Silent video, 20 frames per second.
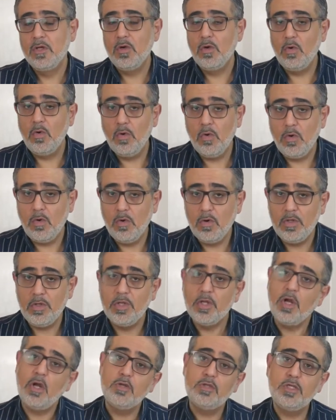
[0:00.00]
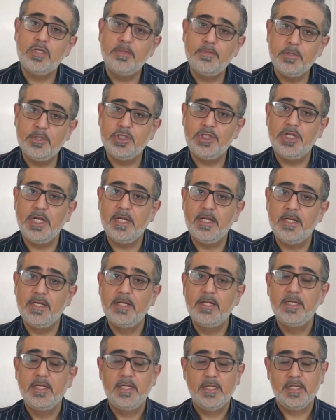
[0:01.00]
Or you go to your butcher,
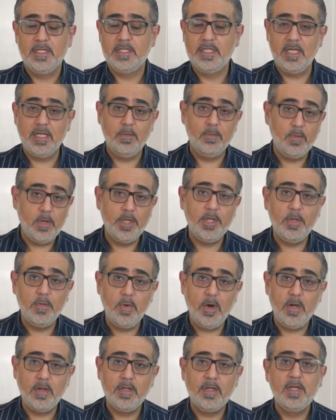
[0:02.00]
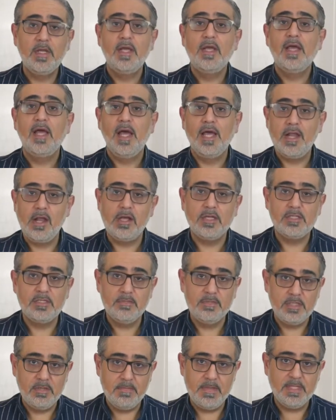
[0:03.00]
you tell him what you want, and ask
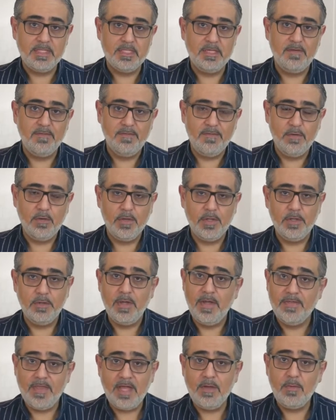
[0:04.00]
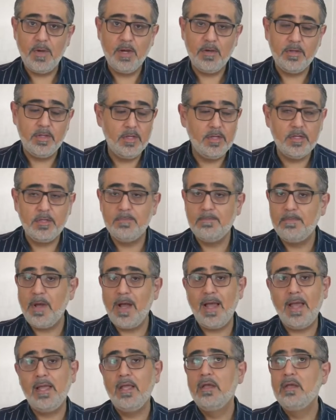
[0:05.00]
them to mince it for you, and they will. You could
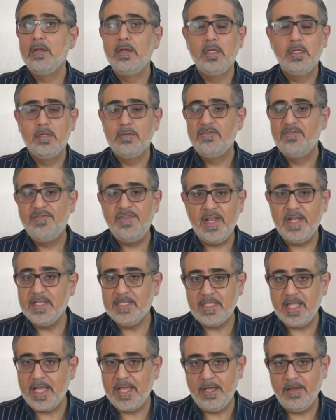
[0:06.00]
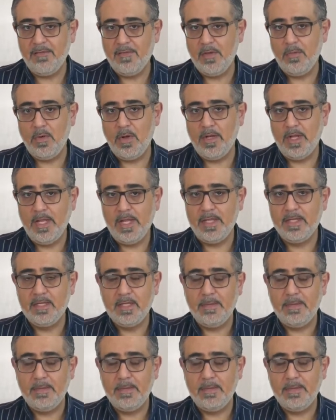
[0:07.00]
buy fillet steak if you wanted.